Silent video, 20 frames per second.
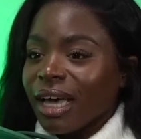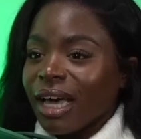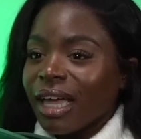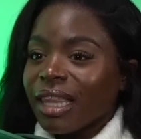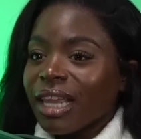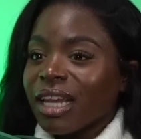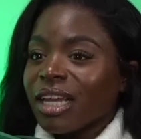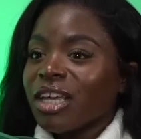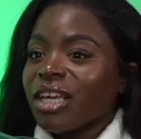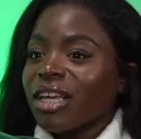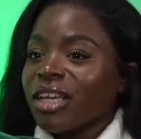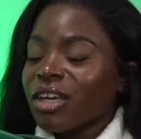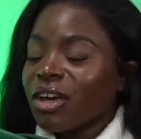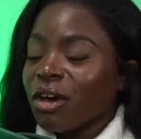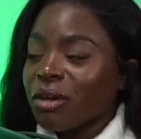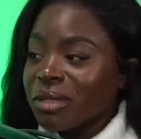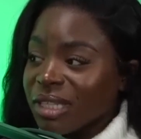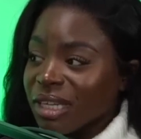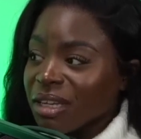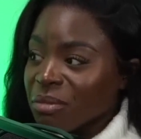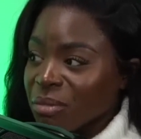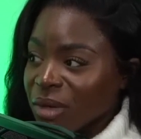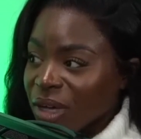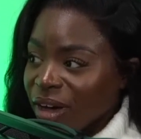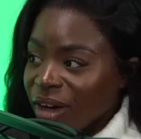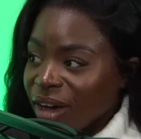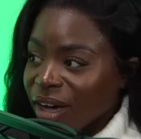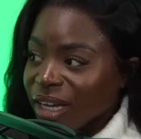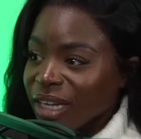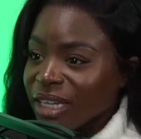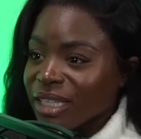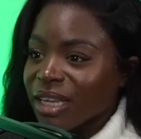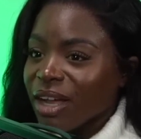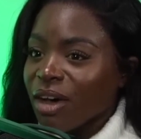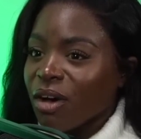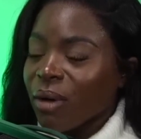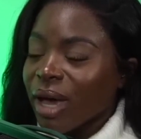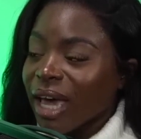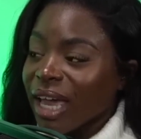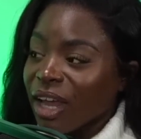And then he goes to give me a hug, and he's
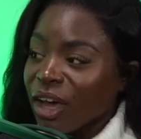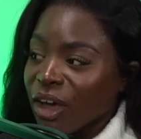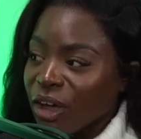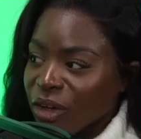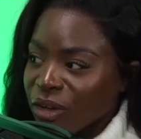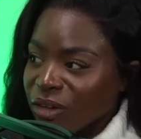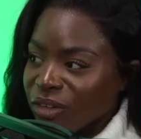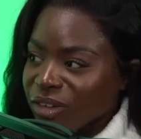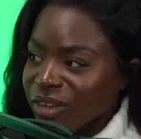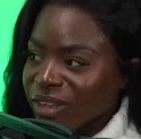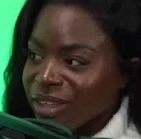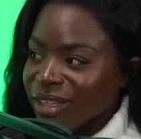like, oh, hello.